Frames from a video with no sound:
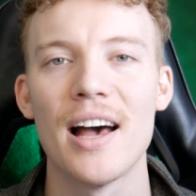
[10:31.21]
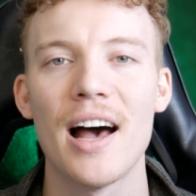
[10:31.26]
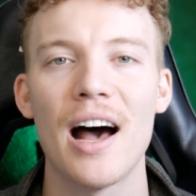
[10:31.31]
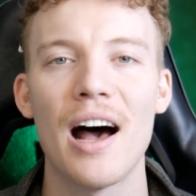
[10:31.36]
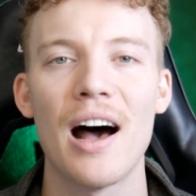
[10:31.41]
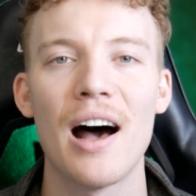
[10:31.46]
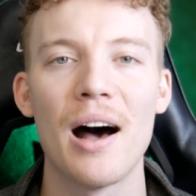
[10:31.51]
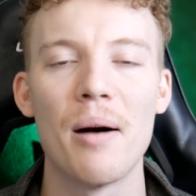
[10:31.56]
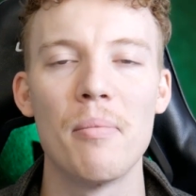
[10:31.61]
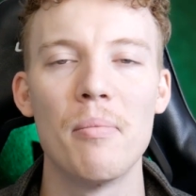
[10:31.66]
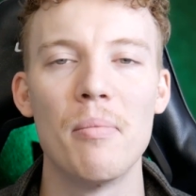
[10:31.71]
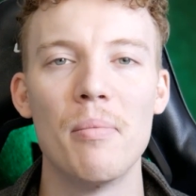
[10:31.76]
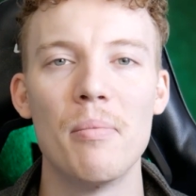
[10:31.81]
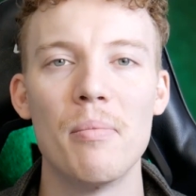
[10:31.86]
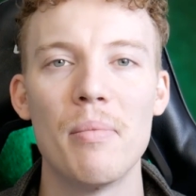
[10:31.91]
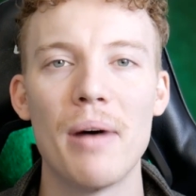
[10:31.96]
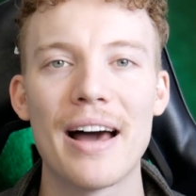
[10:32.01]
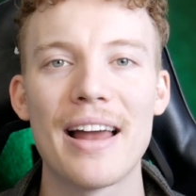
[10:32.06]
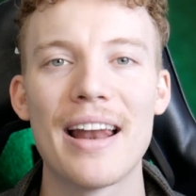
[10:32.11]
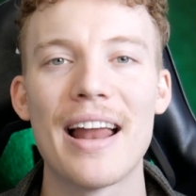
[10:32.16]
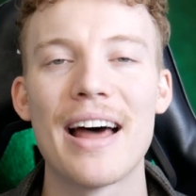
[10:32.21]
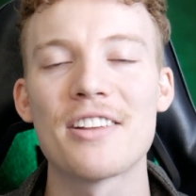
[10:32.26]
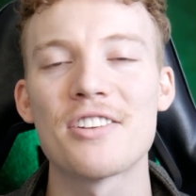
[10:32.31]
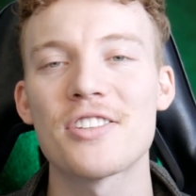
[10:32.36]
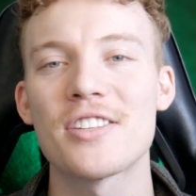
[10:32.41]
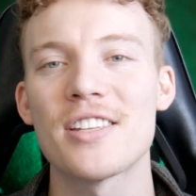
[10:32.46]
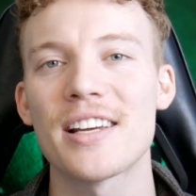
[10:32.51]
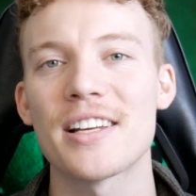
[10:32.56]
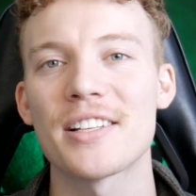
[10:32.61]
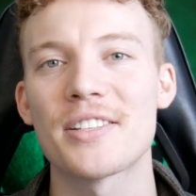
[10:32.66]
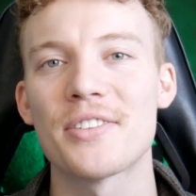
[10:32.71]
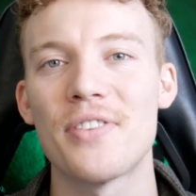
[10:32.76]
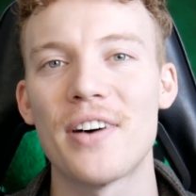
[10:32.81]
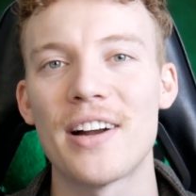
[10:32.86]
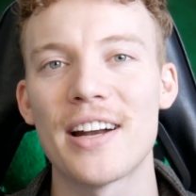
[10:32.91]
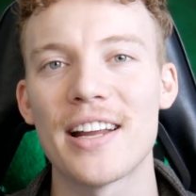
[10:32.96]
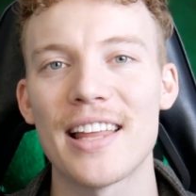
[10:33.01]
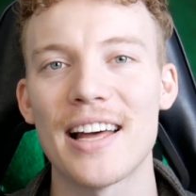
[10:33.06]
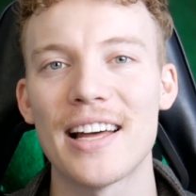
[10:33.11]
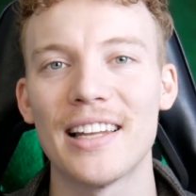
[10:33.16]
And I just think it's
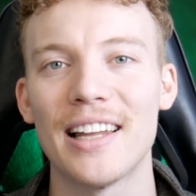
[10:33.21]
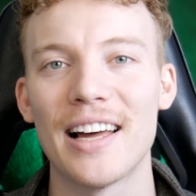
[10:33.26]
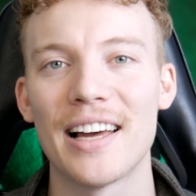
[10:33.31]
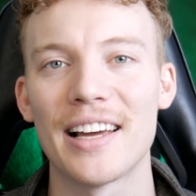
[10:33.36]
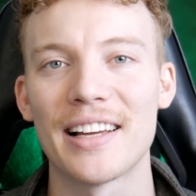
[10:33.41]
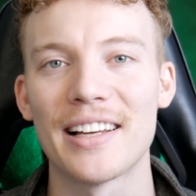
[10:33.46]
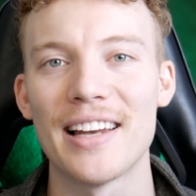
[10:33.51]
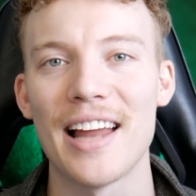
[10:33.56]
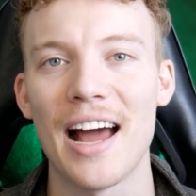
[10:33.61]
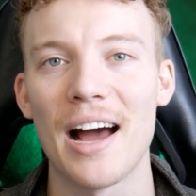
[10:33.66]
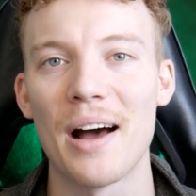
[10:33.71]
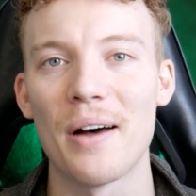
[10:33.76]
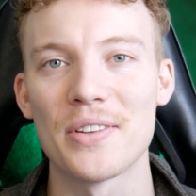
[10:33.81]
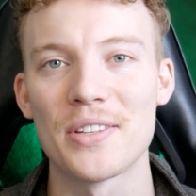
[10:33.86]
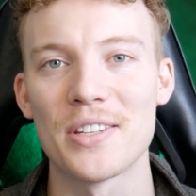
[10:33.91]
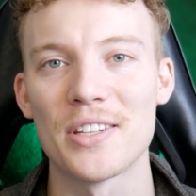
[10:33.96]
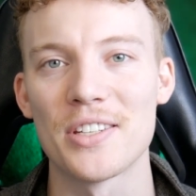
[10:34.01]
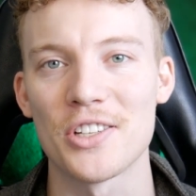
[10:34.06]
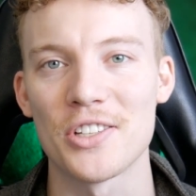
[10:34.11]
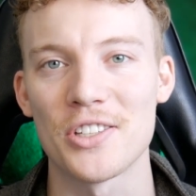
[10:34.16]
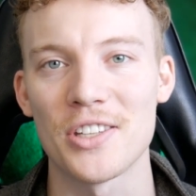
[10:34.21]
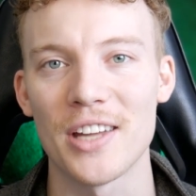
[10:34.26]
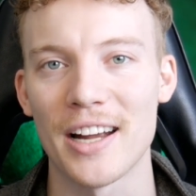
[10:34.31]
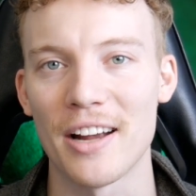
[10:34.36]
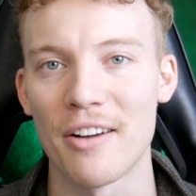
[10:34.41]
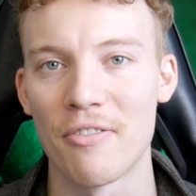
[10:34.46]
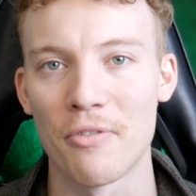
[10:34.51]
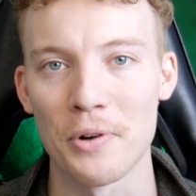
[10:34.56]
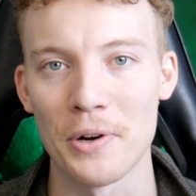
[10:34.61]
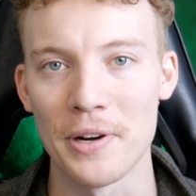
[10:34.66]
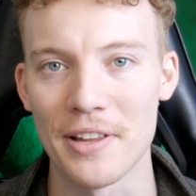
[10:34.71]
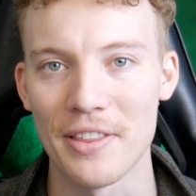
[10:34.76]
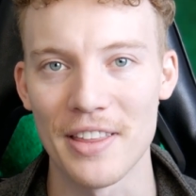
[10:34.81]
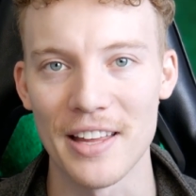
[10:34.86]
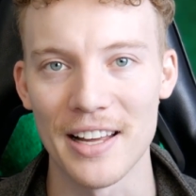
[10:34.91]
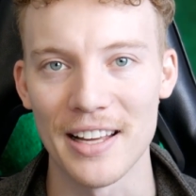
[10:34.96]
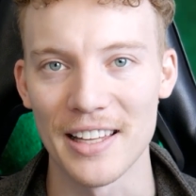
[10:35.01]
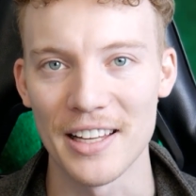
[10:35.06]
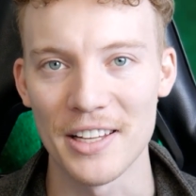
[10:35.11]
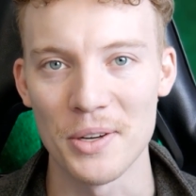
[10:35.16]
funny that like now this is just like a free
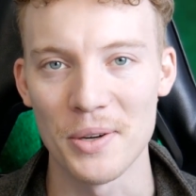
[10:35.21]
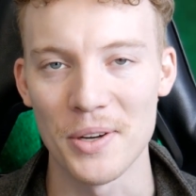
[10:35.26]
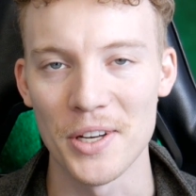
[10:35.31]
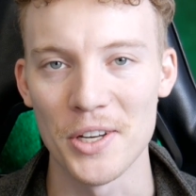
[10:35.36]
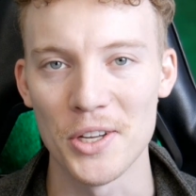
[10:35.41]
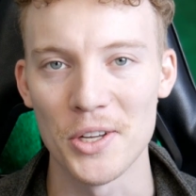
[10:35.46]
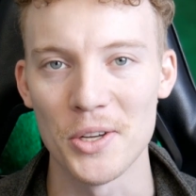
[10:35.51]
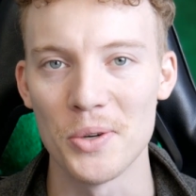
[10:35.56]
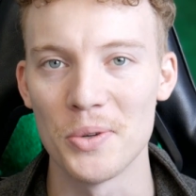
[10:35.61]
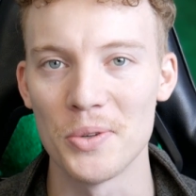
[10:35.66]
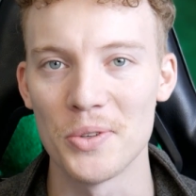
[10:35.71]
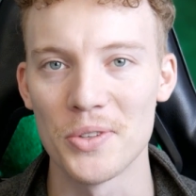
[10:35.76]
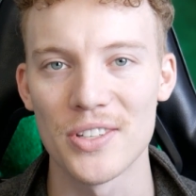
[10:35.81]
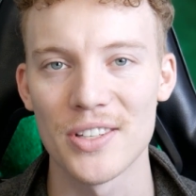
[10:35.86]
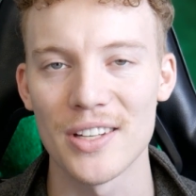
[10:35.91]
thing that you can use